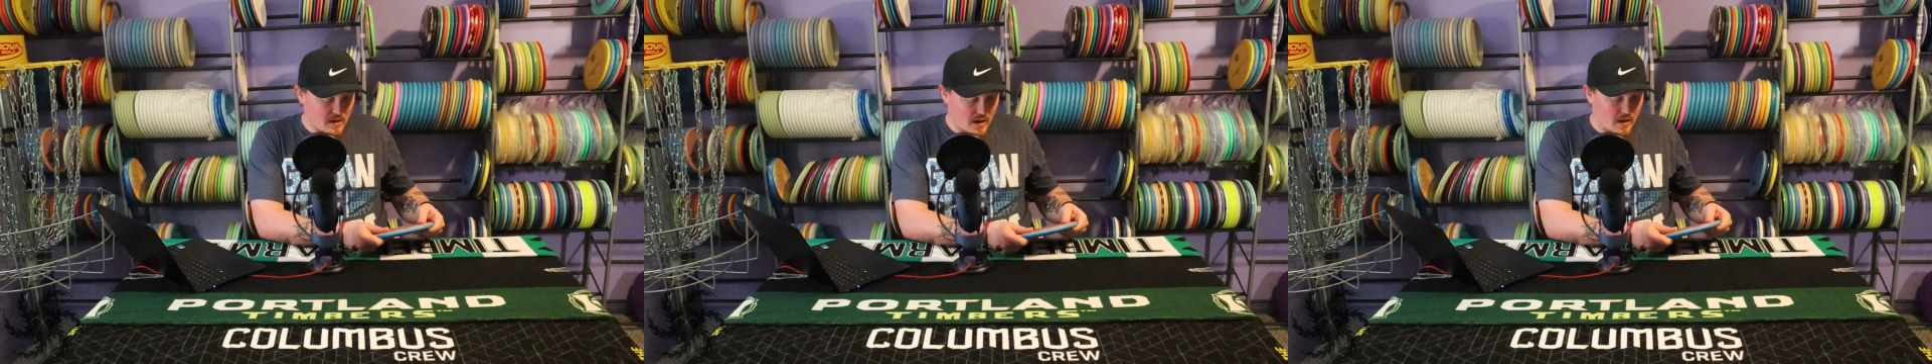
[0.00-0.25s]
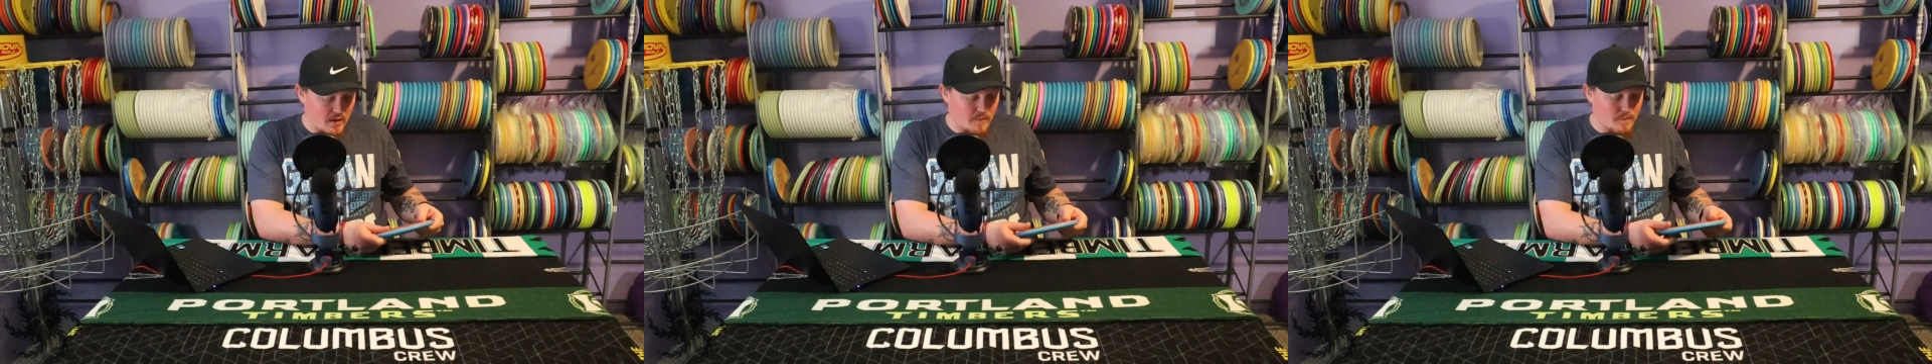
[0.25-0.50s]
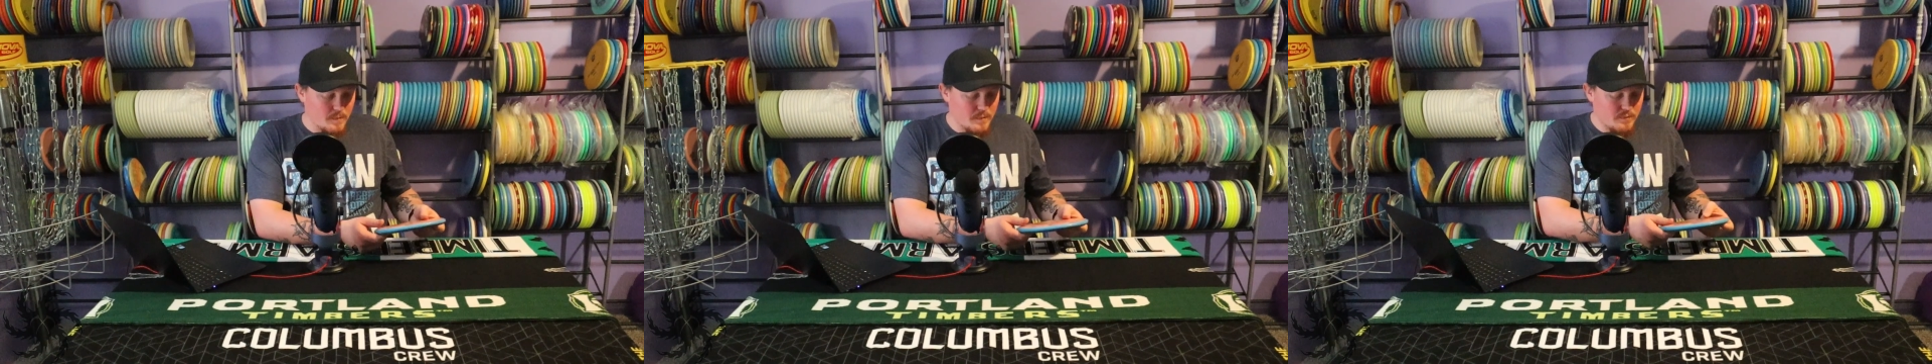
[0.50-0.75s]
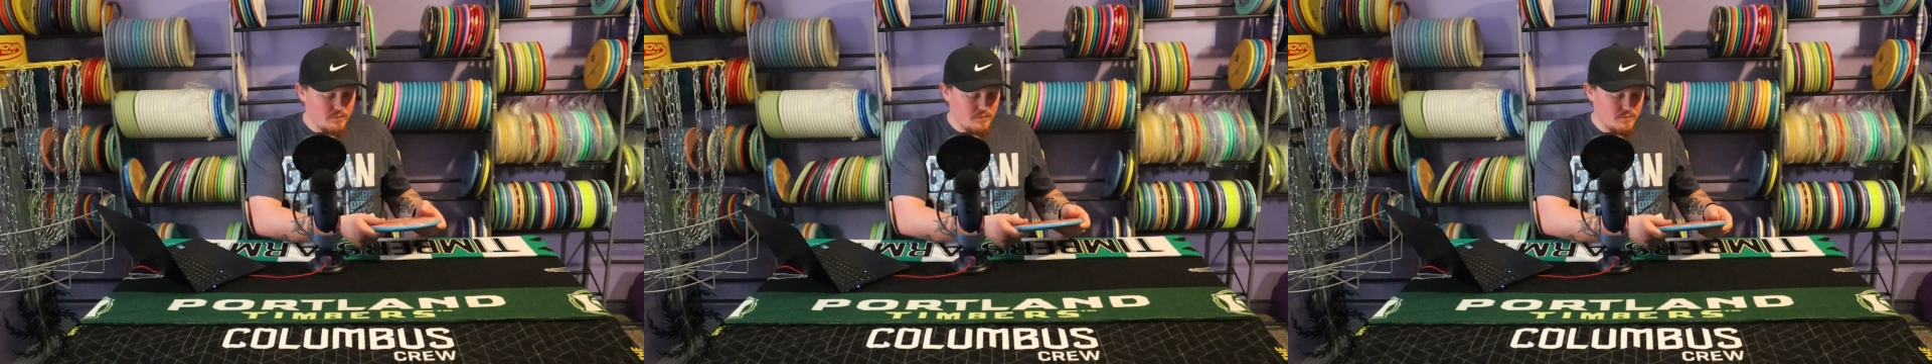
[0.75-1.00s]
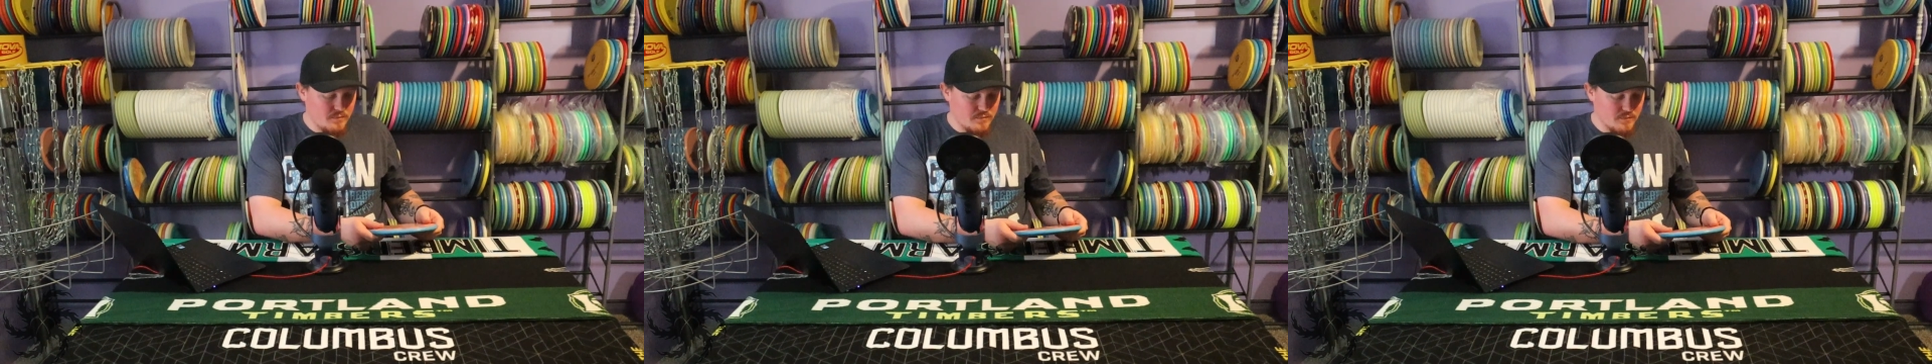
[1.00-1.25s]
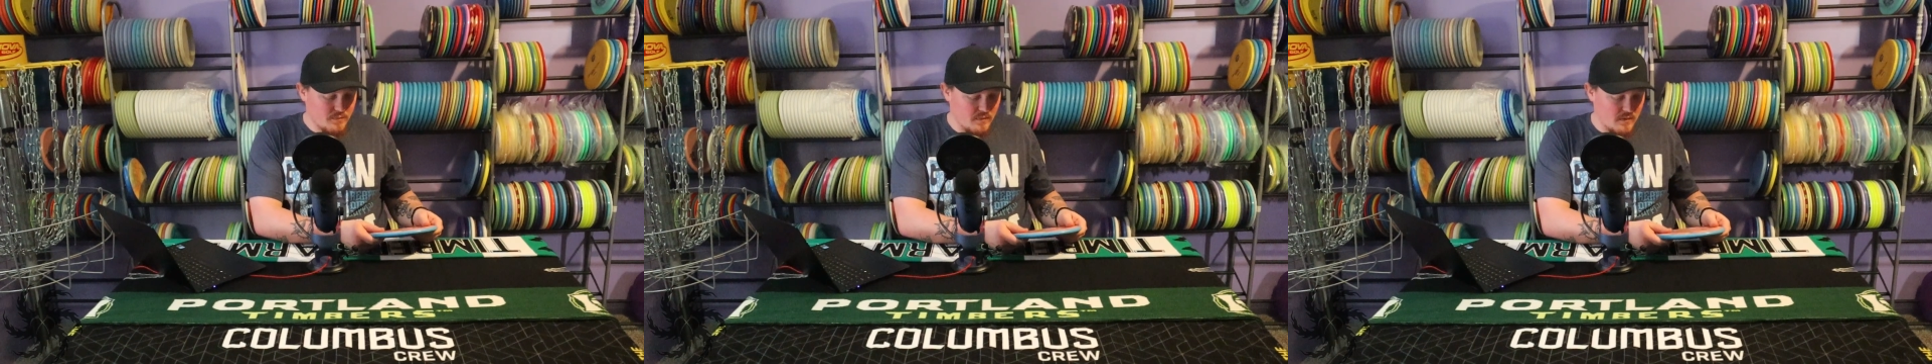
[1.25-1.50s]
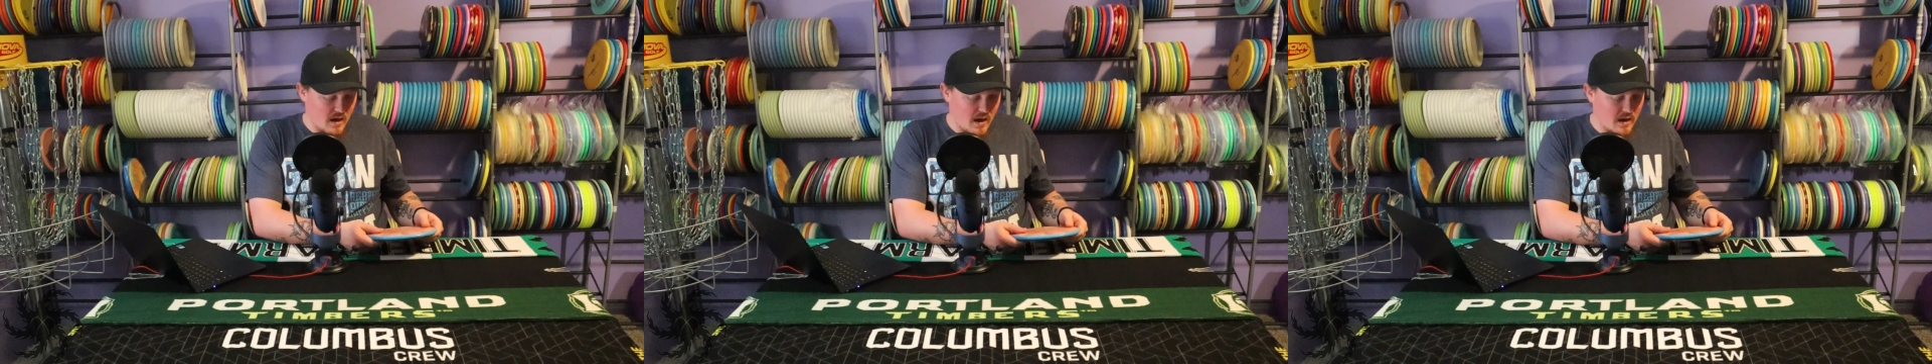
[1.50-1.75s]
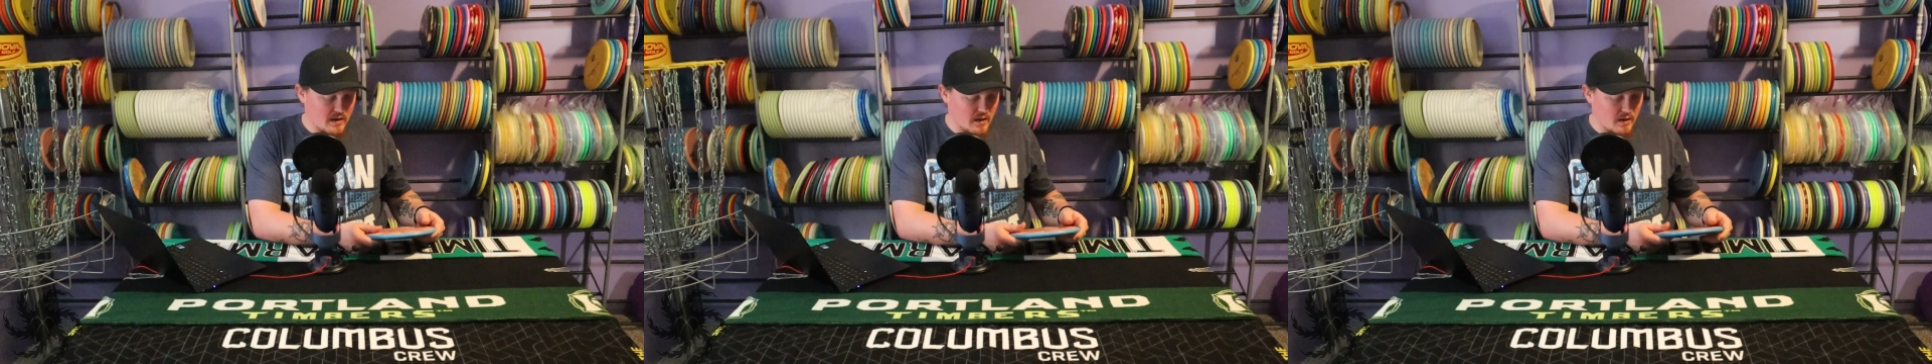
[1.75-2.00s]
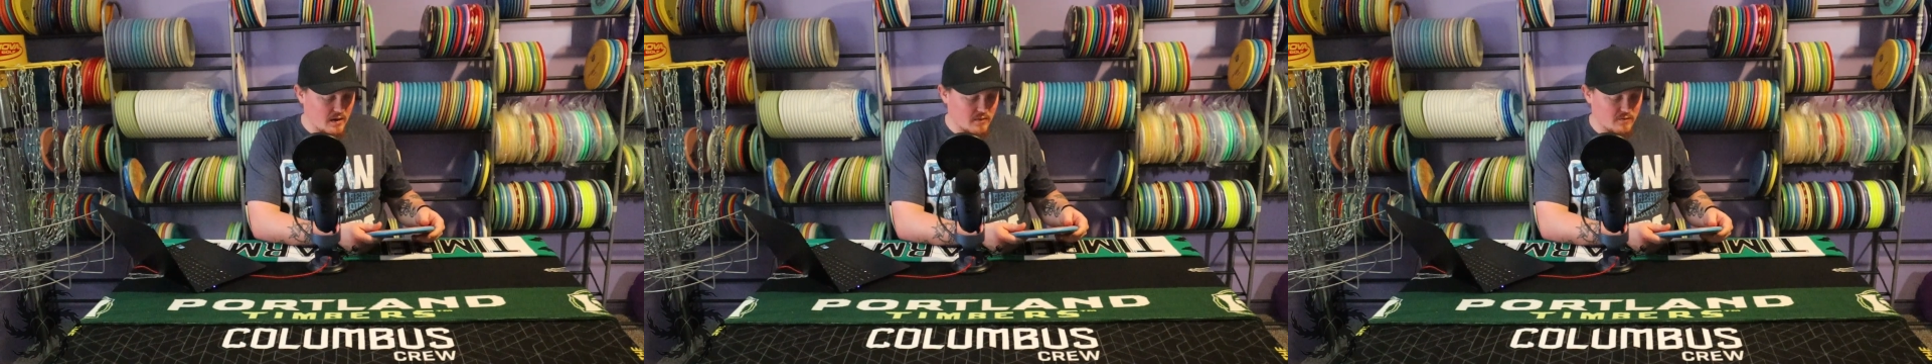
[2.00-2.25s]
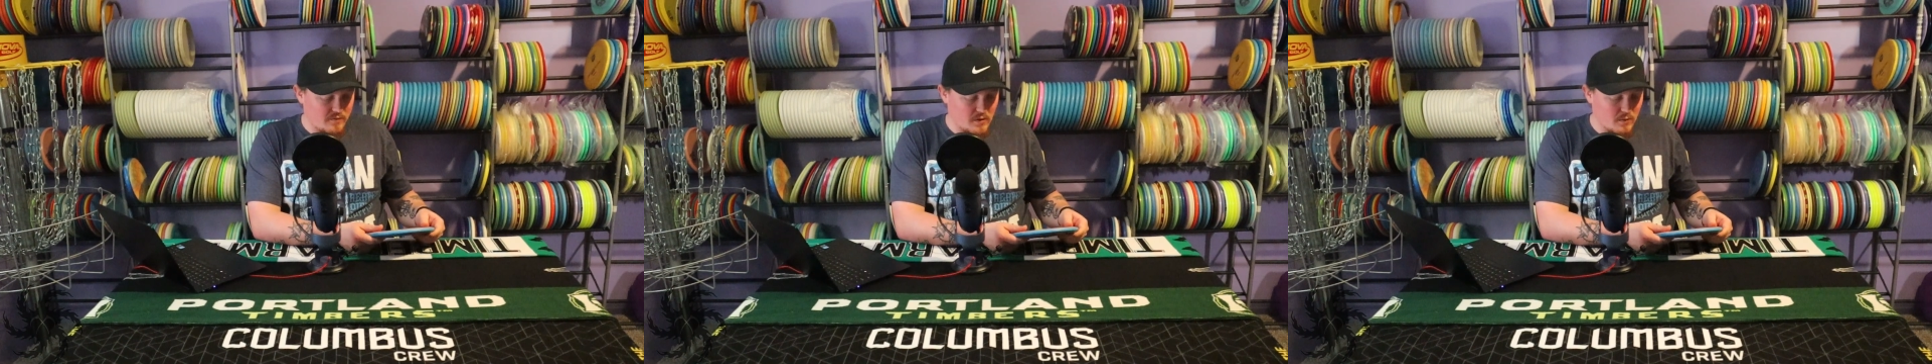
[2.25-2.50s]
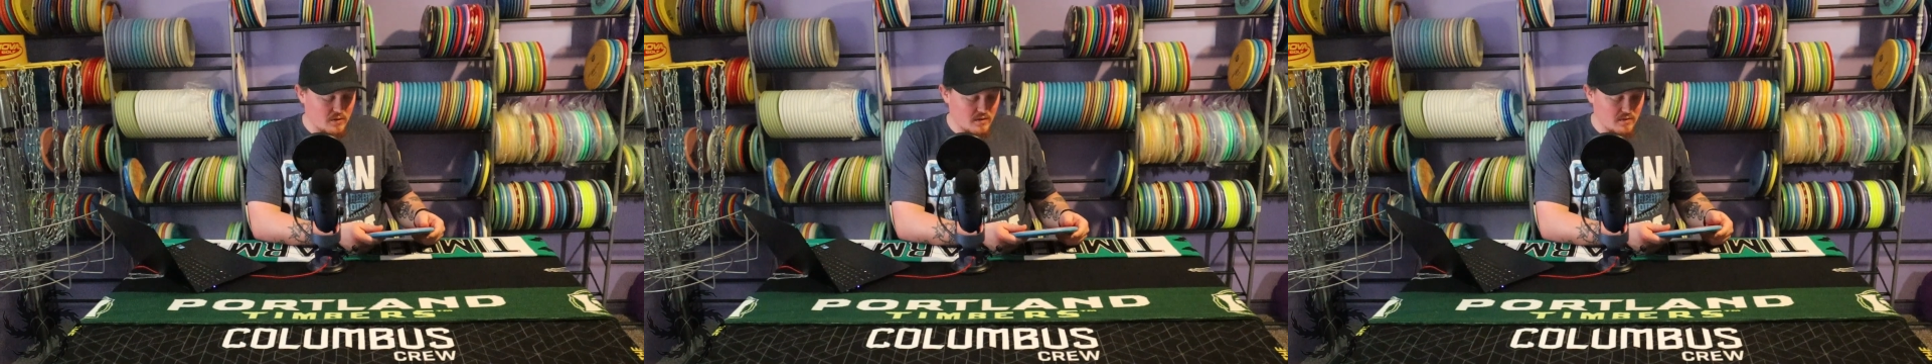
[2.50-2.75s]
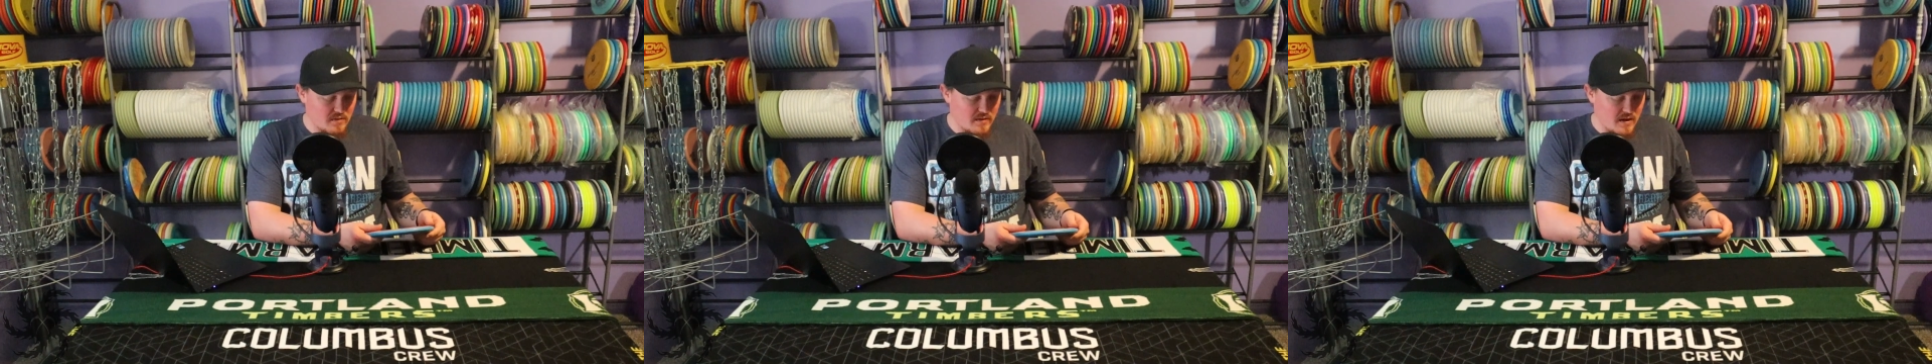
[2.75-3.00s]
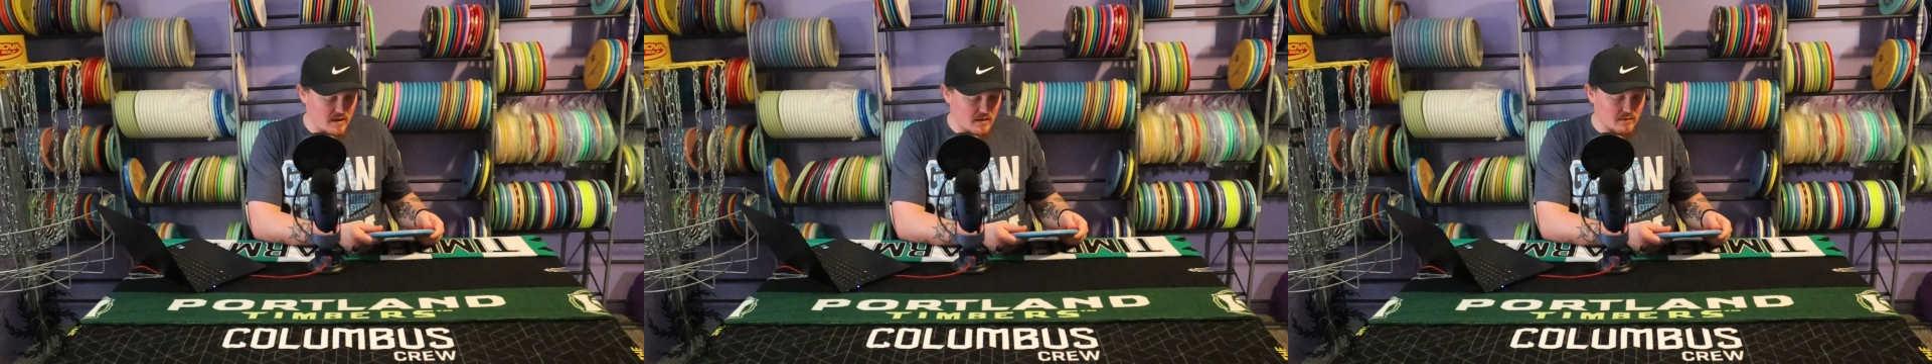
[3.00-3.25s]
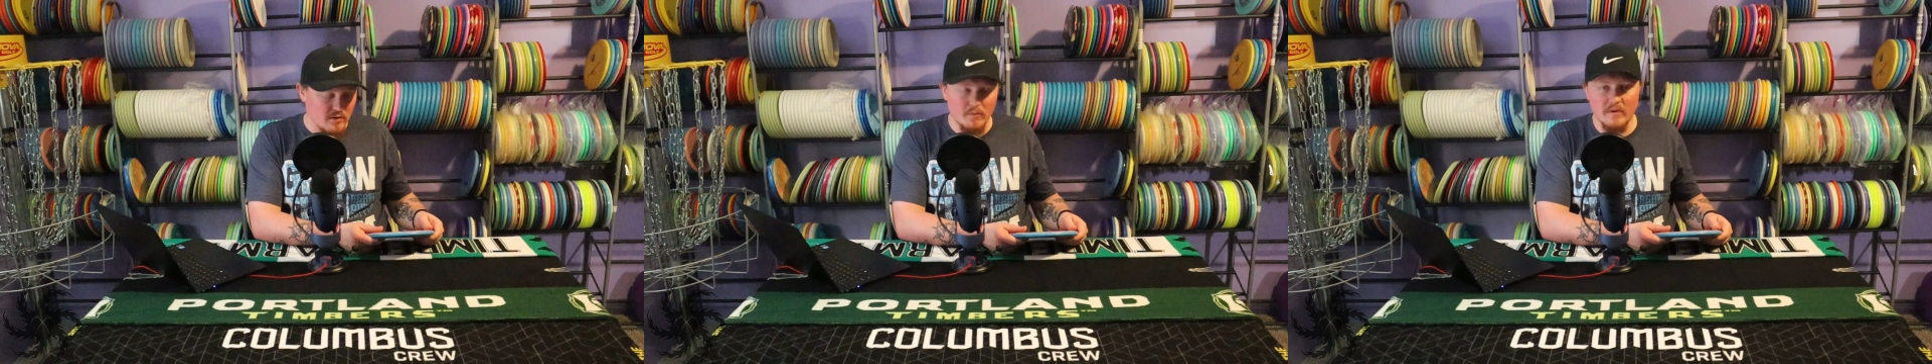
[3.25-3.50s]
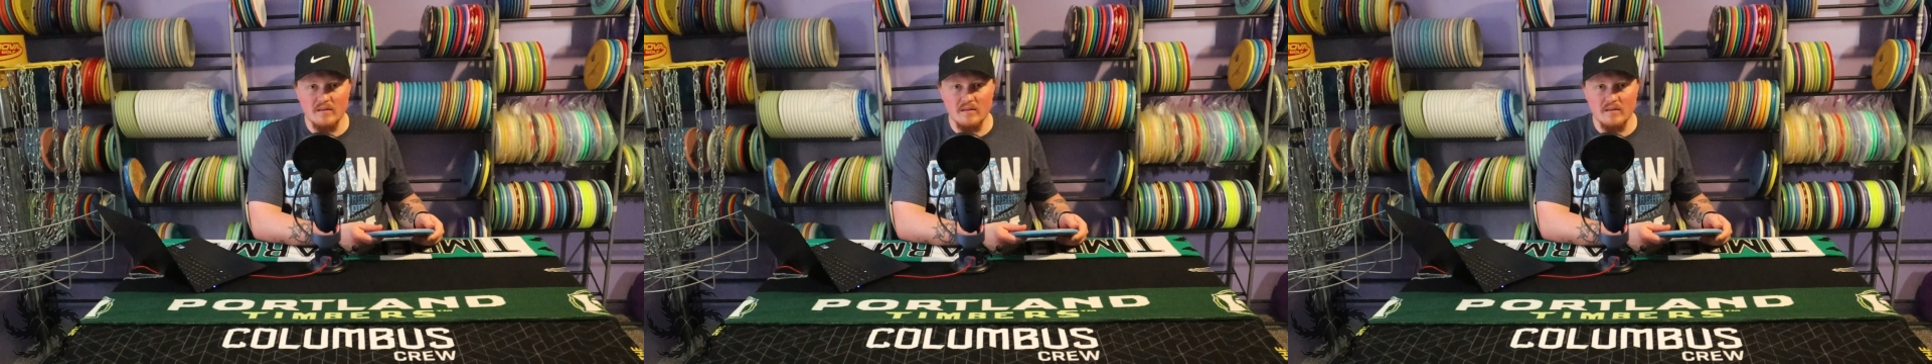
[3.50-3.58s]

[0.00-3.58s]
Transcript: I got it out in the field, did a little